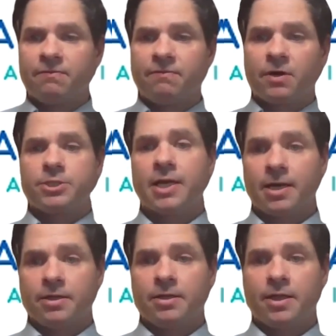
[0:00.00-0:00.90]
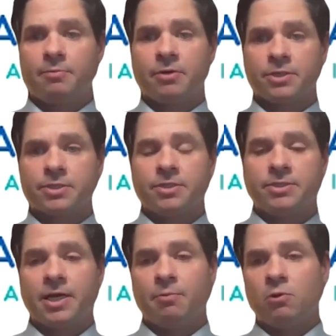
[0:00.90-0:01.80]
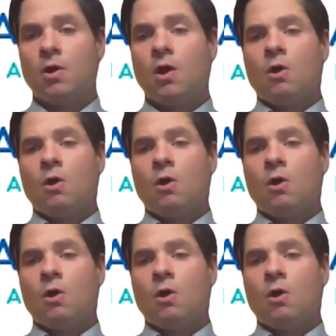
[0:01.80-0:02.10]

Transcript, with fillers: functionality that it brings to the table,